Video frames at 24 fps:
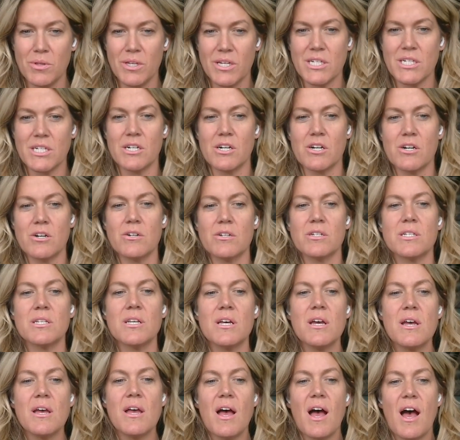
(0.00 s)
listeners
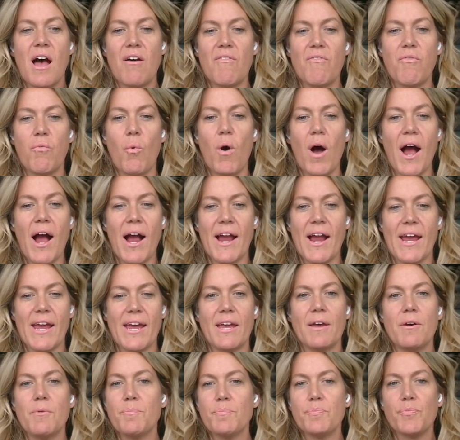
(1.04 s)
of
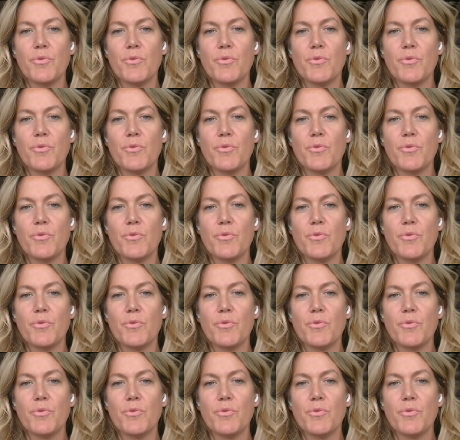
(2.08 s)
why